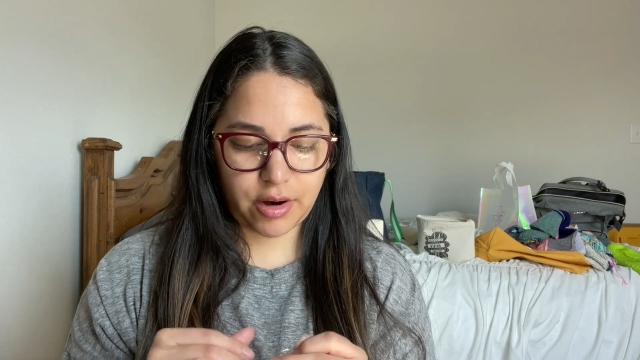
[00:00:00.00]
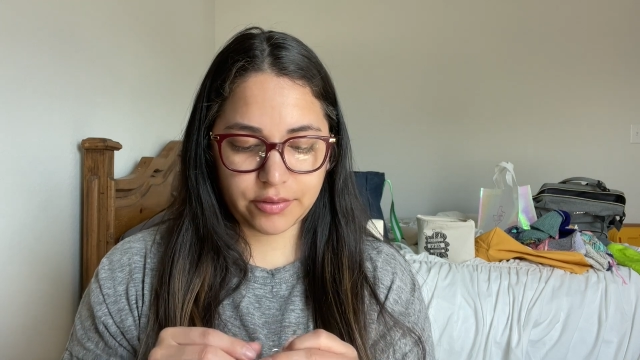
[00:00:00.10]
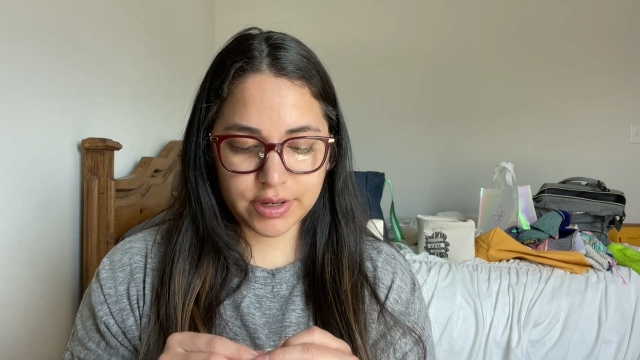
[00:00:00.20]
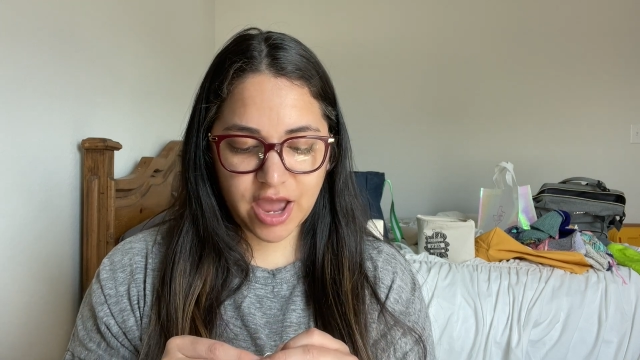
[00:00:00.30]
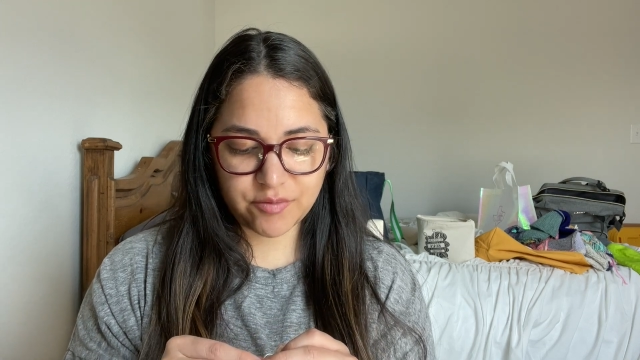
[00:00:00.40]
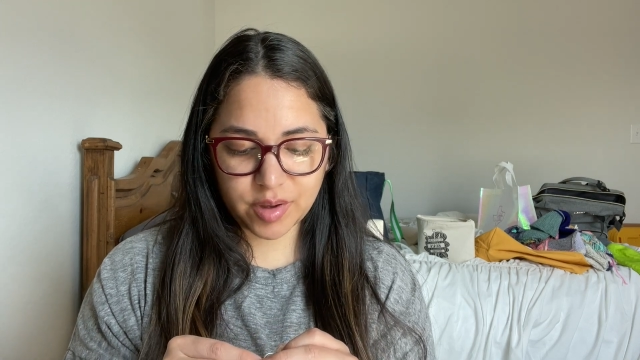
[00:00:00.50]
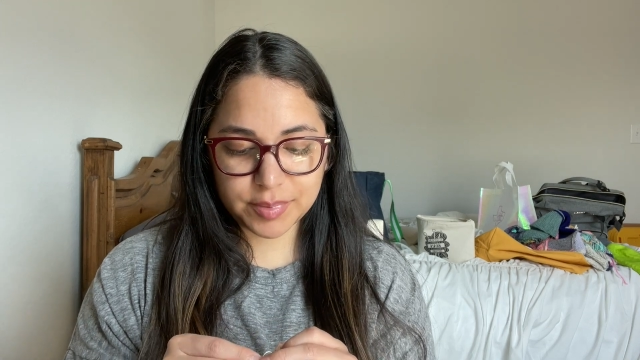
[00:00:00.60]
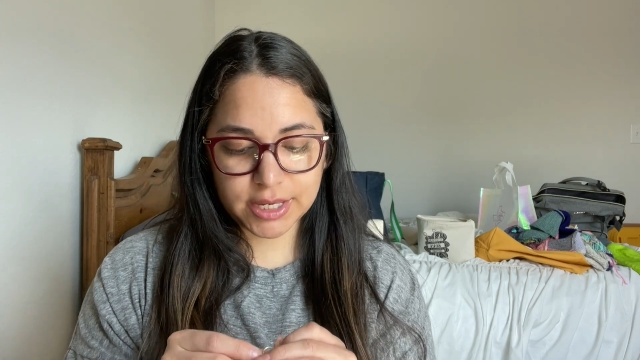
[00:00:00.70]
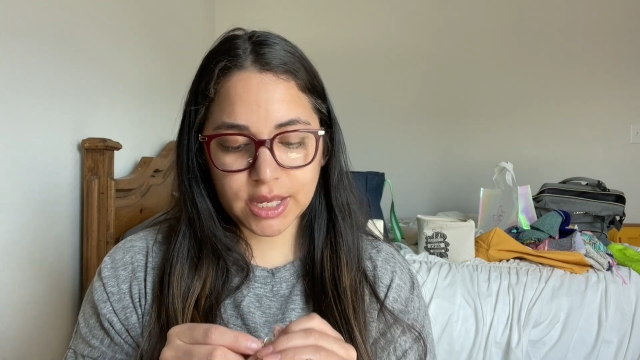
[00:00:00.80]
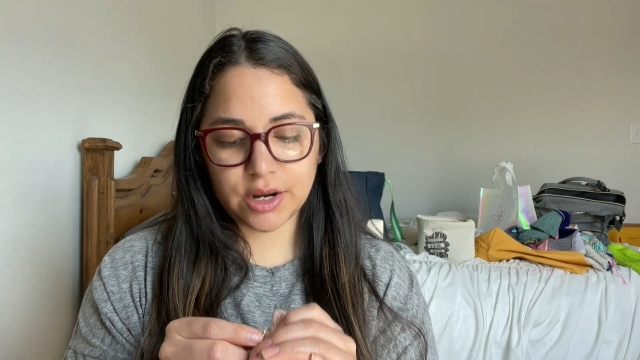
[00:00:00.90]
I only have my
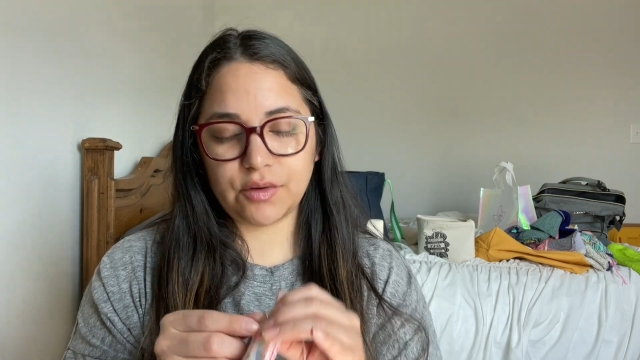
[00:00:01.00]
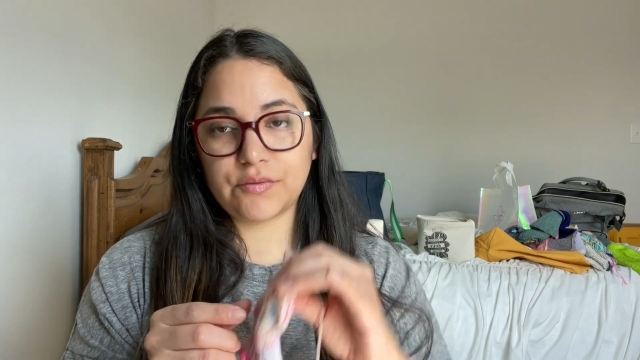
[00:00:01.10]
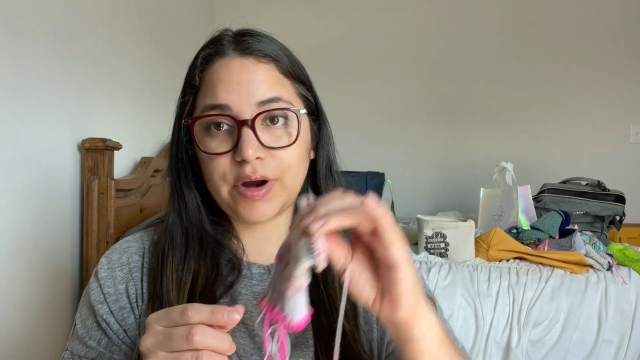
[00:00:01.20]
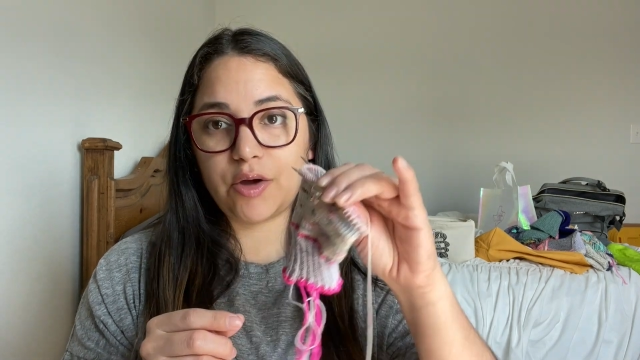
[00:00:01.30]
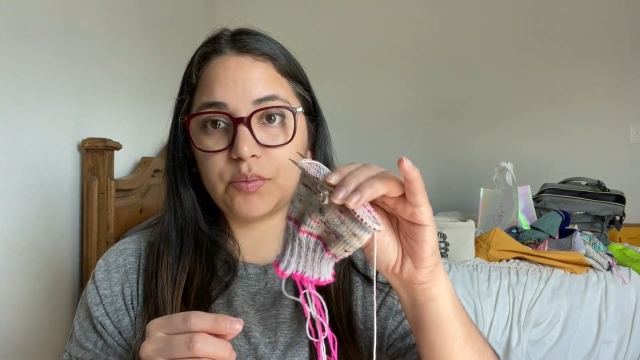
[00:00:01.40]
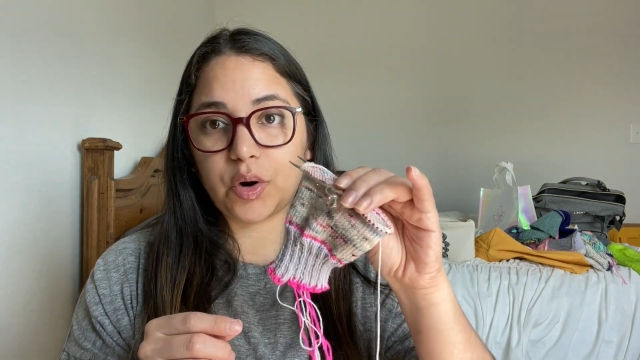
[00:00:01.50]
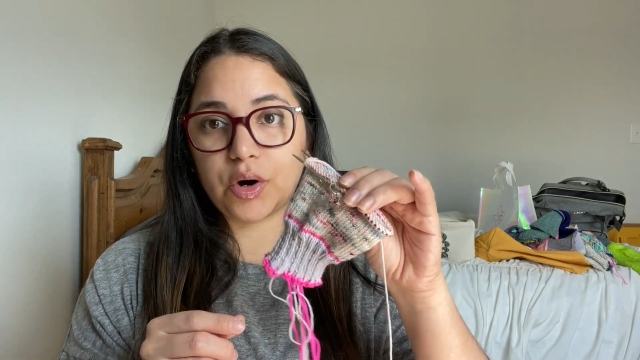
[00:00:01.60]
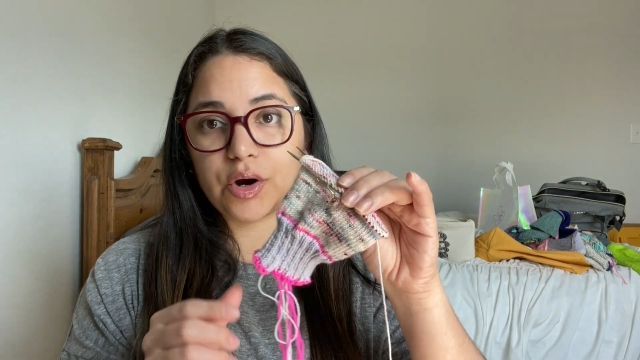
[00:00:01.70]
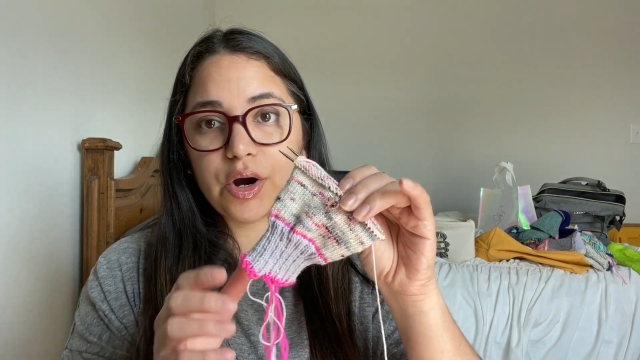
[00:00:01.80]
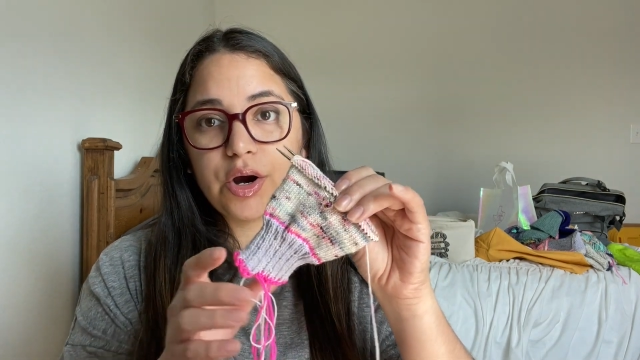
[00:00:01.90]
beginning of round
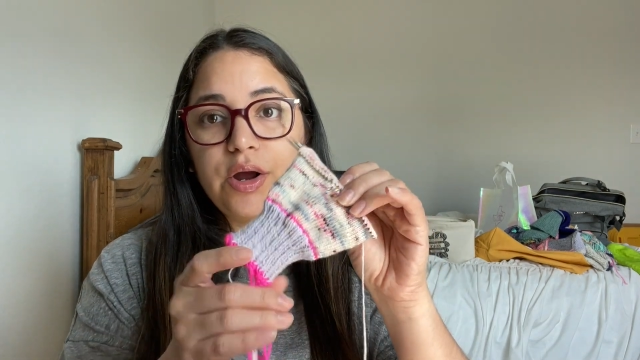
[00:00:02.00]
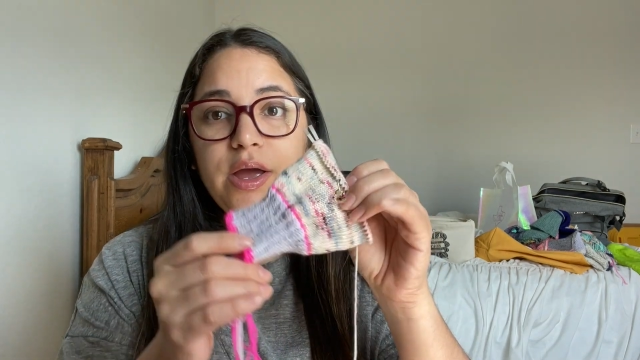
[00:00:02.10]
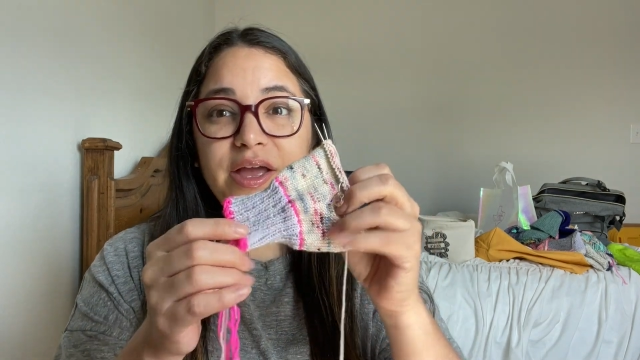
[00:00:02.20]
marker,